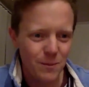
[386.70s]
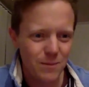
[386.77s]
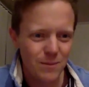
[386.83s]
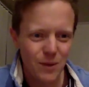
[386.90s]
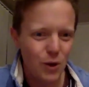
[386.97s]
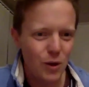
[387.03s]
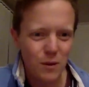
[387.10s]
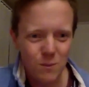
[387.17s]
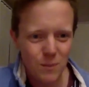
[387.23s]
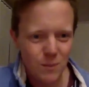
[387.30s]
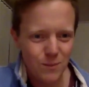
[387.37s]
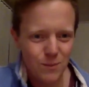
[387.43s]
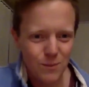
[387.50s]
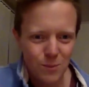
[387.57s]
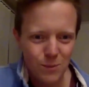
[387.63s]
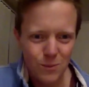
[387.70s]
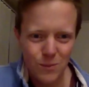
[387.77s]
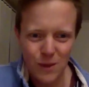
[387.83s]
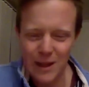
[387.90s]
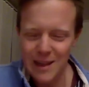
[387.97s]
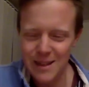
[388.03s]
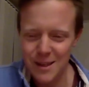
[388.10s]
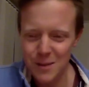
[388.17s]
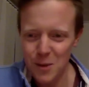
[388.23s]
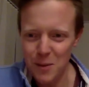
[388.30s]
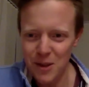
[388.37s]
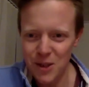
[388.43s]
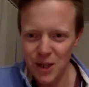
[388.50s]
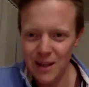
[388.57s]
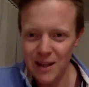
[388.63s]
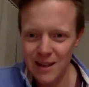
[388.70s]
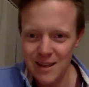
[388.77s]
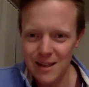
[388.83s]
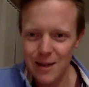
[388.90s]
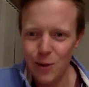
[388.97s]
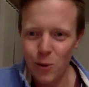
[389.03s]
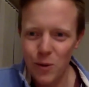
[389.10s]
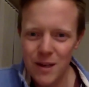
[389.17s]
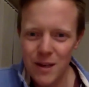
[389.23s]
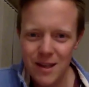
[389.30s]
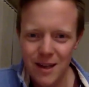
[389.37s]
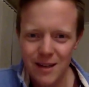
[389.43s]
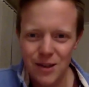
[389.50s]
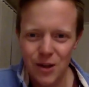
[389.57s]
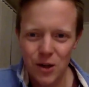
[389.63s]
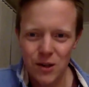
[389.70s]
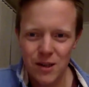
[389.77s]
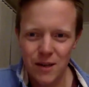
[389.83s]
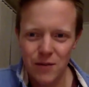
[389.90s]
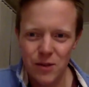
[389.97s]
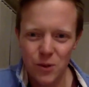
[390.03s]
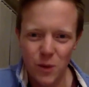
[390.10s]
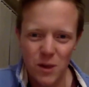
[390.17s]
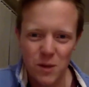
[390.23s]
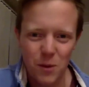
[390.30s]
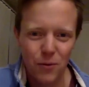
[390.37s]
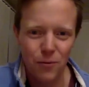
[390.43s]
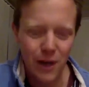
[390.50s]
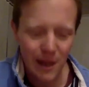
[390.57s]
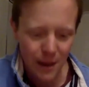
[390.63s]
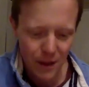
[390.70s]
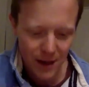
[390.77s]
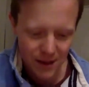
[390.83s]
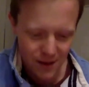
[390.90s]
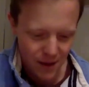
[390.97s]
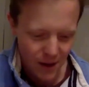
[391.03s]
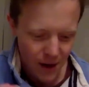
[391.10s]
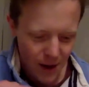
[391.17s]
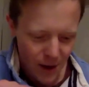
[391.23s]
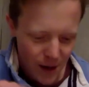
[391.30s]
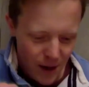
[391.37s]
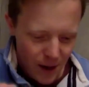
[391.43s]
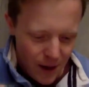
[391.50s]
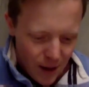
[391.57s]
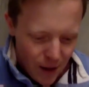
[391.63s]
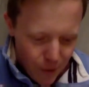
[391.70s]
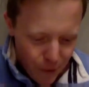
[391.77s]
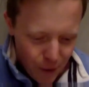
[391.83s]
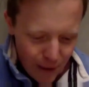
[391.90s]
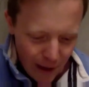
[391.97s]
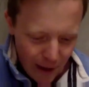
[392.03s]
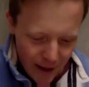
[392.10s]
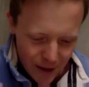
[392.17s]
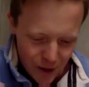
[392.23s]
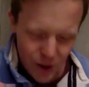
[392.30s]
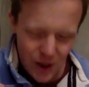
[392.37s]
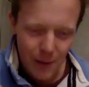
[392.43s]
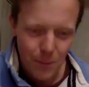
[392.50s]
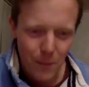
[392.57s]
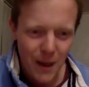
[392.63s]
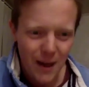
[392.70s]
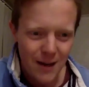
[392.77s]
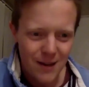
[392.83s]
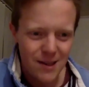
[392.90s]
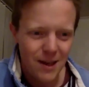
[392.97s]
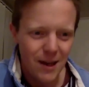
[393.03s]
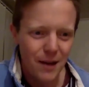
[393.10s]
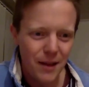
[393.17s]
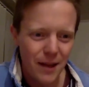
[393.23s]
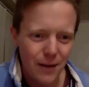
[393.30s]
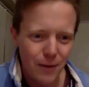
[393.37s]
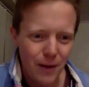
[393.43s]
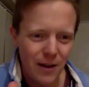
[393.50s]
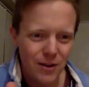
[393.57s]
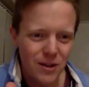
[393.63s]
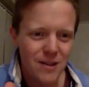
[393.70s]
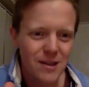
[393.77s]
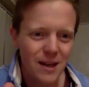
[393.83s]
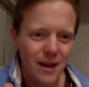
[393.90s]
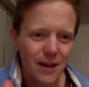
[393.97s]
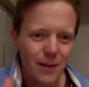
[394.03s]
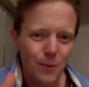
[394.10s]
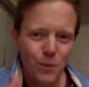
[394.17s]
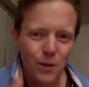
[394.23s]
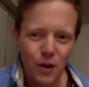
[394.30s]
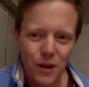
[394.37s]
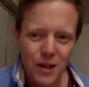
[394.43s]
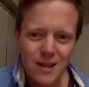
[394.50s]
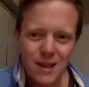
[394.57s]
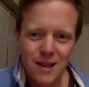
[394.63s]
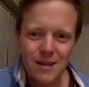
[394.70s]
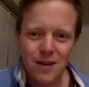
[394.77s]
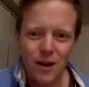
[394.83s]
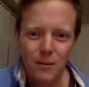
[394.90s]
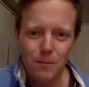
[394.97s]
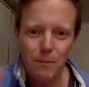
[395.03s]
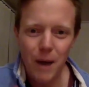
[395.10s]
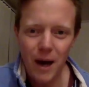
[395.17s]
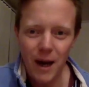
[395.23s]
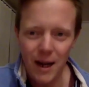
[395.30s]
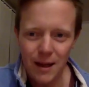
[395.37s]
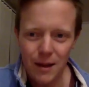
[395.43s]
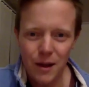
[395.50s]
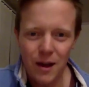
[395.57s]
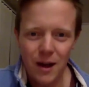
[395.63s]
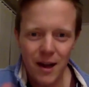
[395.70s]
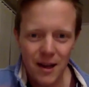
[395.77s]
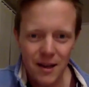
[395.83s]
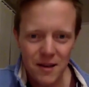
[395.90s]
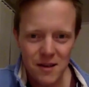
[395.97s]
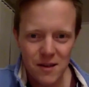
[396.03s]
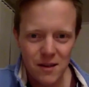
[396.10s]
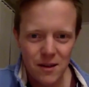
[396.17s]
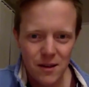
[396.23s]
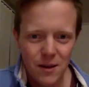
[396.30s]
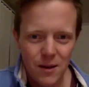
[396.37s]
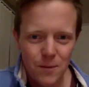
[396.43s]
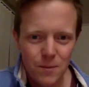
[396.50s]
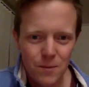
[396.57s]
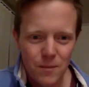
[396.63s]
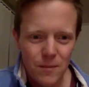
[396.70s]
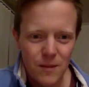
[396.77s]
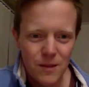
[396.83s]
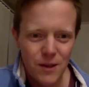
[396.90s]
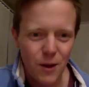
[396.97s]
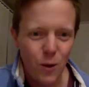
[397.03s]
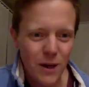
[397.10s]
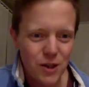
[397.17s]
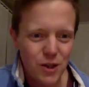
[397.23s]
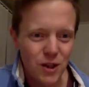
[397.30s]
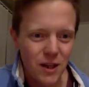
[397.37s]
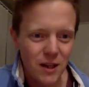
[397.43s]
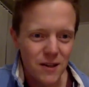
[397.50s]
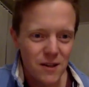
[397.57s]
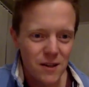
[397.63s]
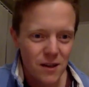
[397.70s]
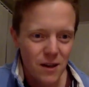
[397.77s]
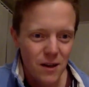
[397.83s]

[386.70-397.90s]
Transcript: the list is pretty much endless, isn't it? All these things God has given to us. But really this few lines should make us turn that round and say, no, these things aren't mine, they are his. So the question is,